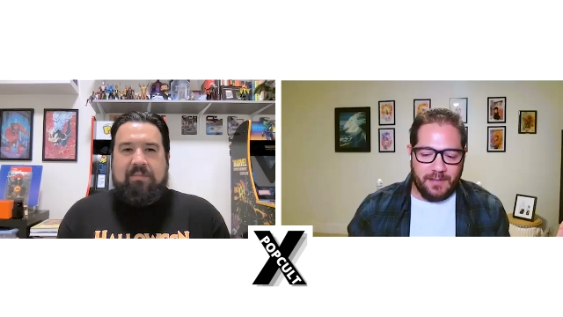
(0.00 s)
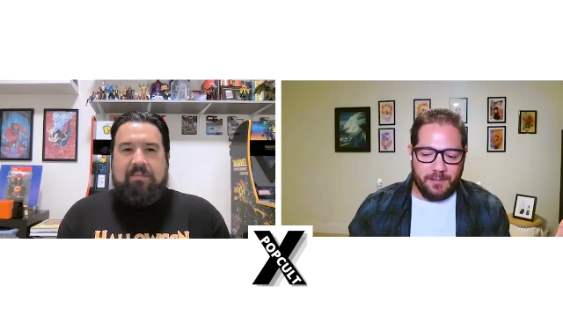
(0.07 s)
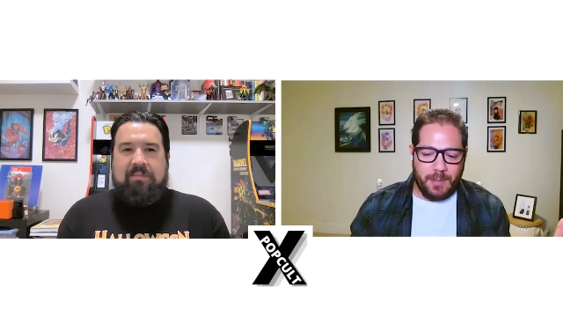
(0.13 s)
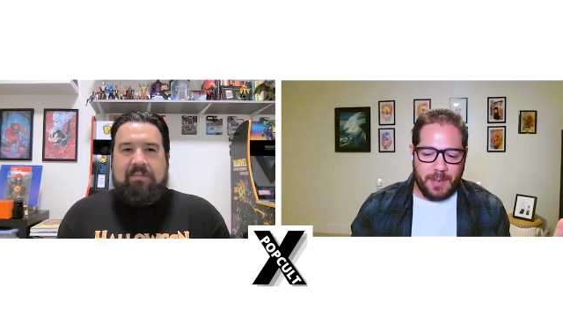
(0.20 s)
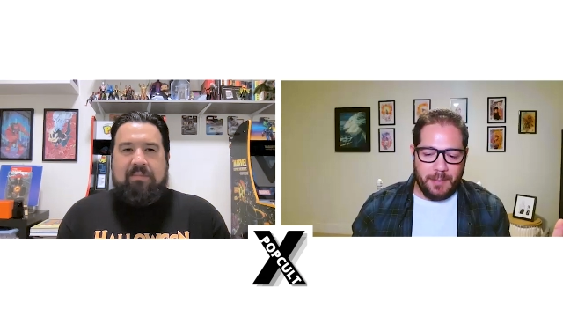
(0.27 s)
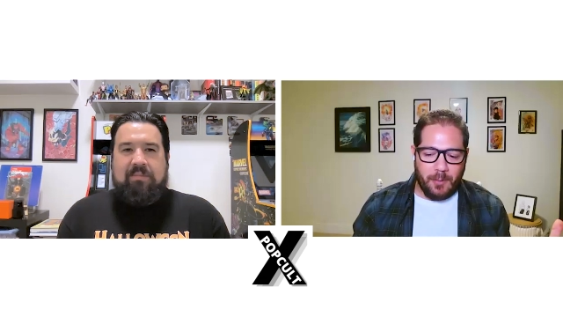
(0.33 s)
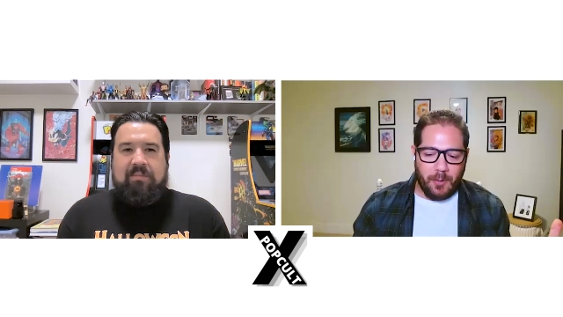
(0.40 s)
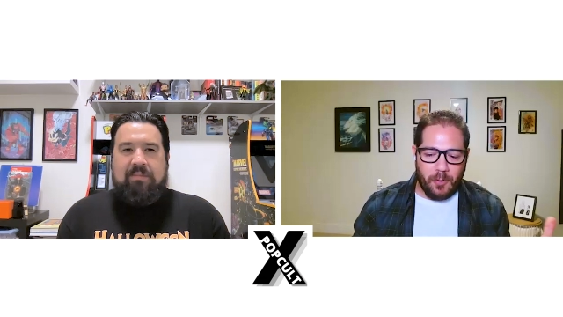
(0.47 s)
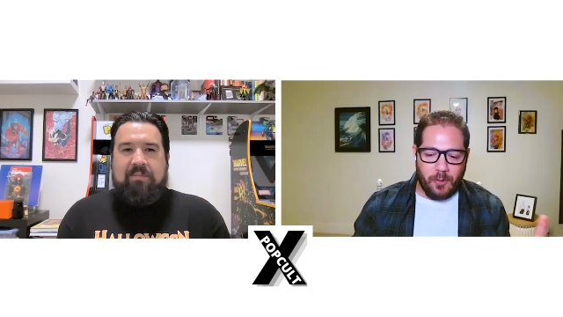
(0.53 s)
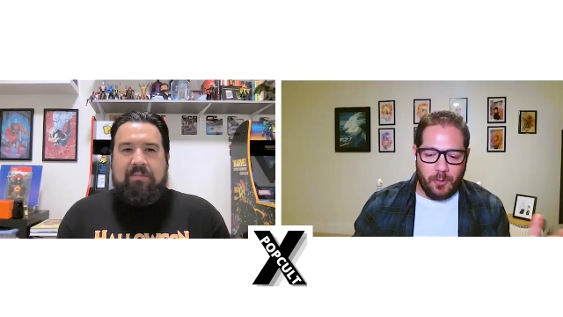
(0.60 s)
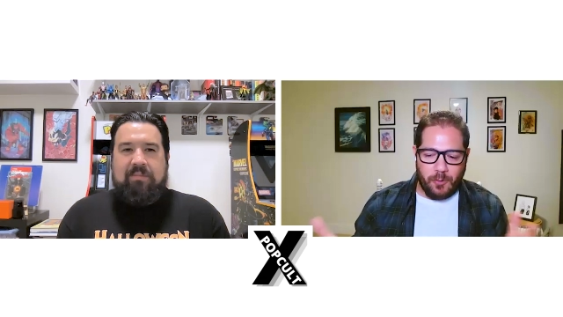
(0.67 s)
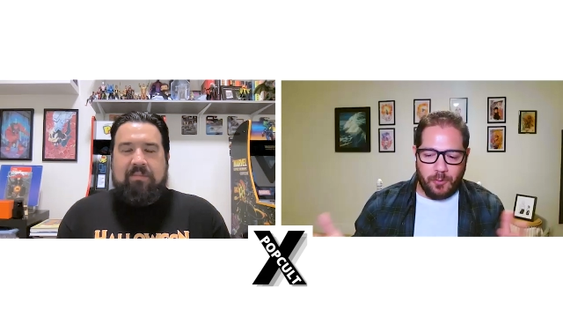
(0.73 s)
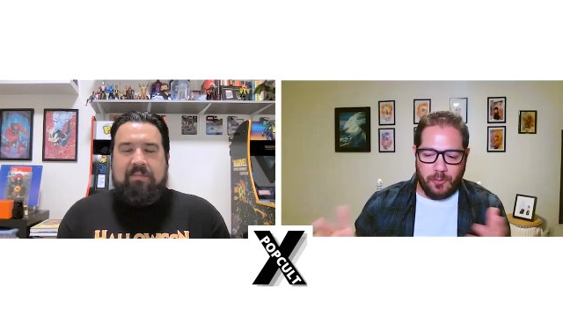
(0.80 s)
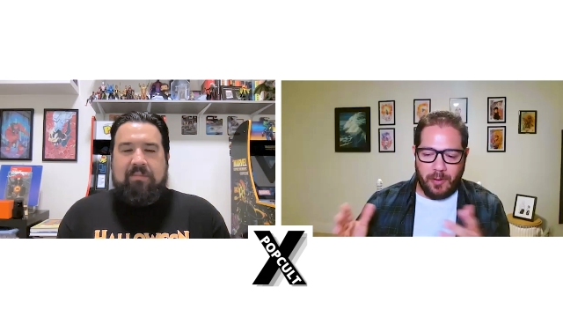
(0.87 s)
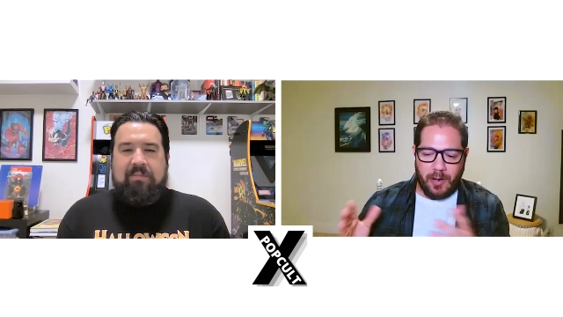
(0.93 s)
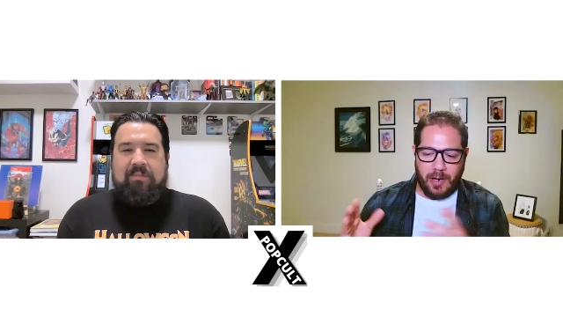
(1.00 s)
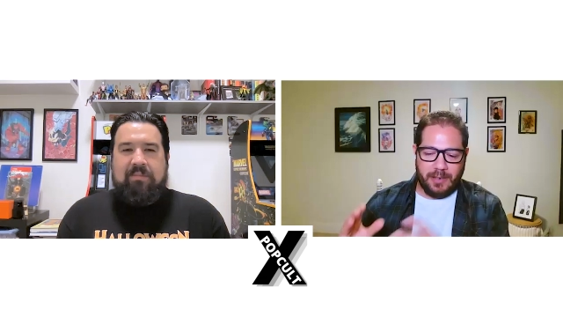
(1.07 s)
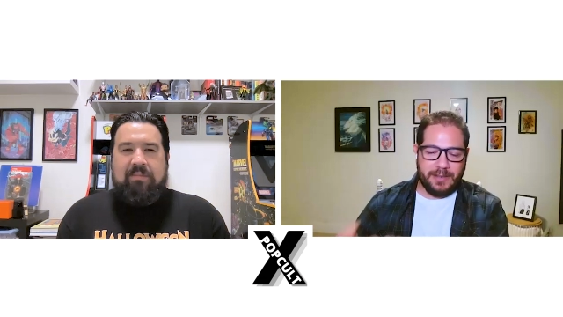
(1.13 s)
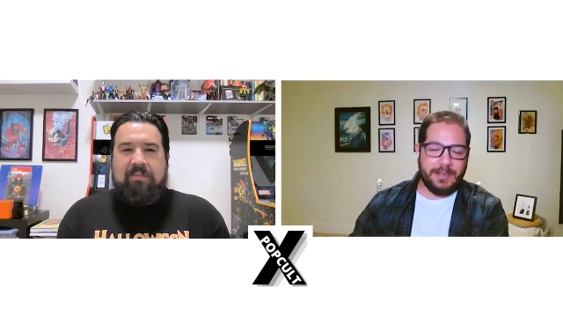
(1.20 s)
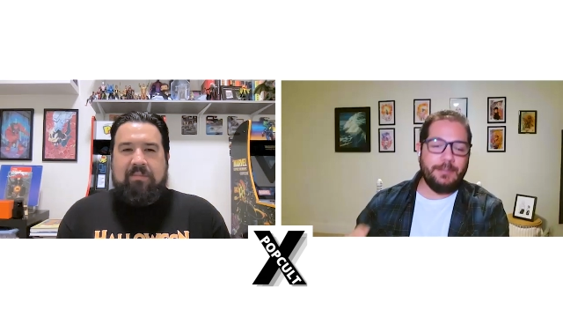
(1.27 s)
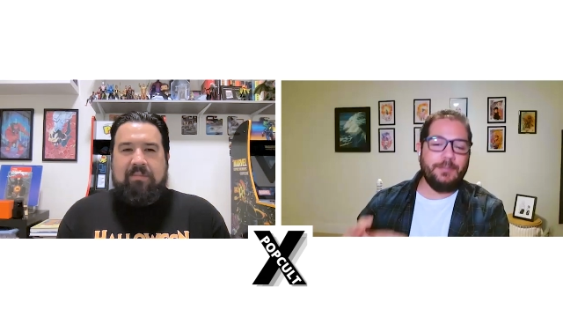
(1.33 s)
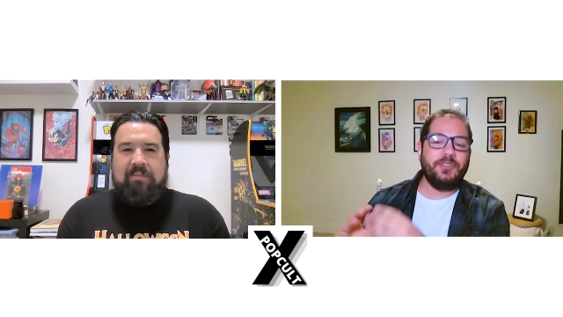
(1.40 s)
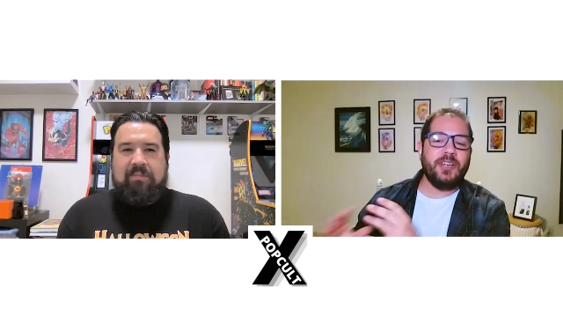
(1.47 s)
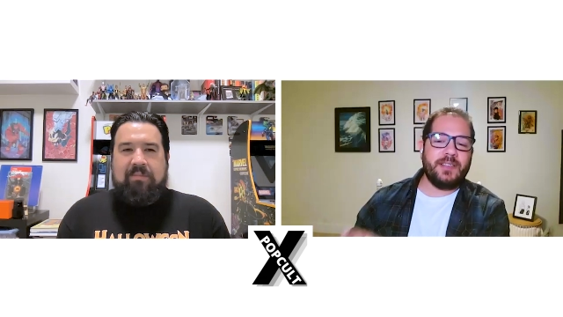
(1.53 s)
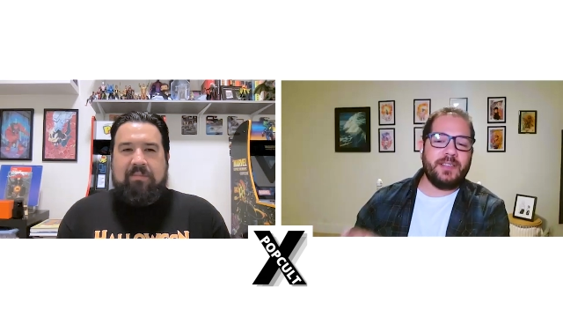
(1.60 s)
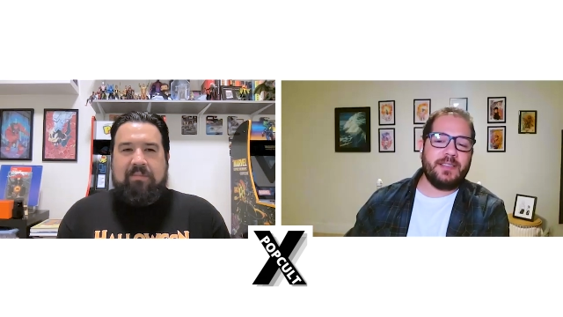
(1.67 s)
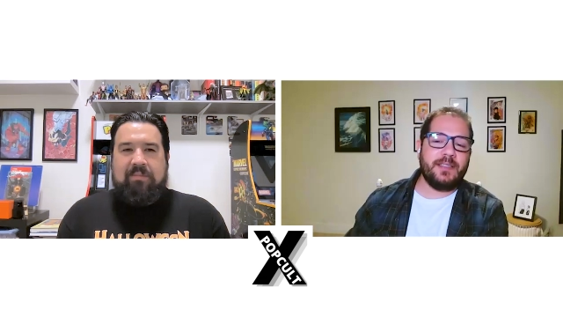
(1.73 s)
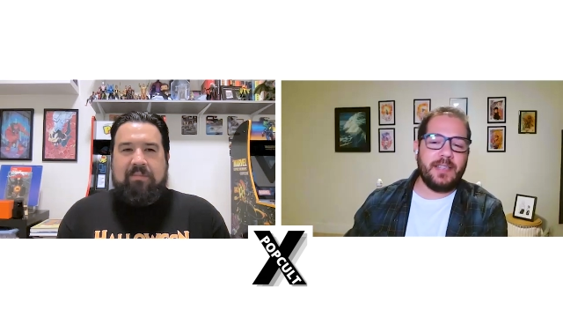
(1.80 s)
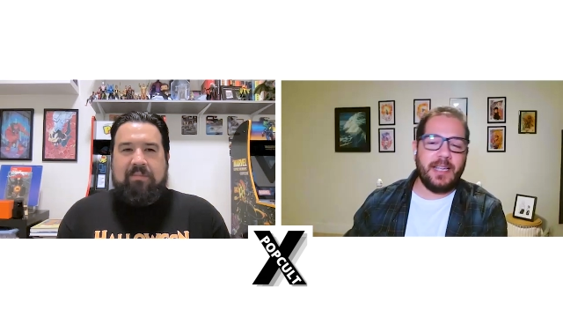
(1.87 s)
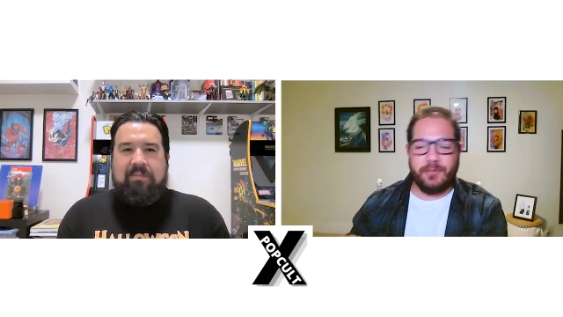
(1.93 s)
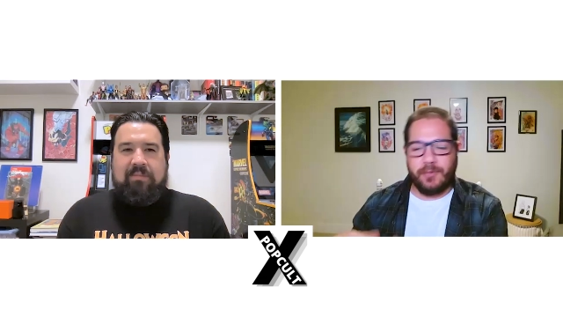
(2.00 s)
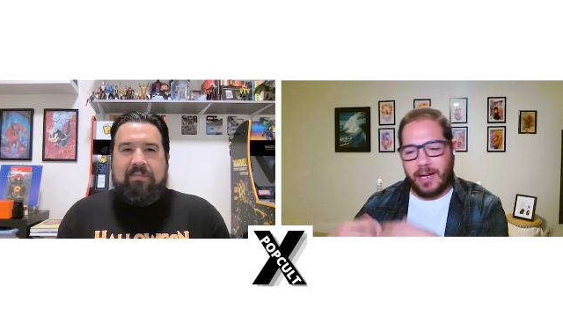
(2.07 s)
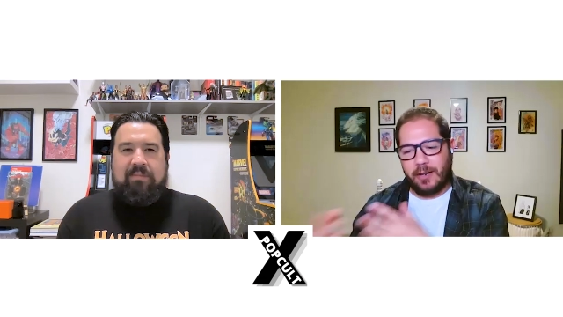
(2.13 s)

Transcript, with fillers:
Speaker 1: if people who on Team Justin's side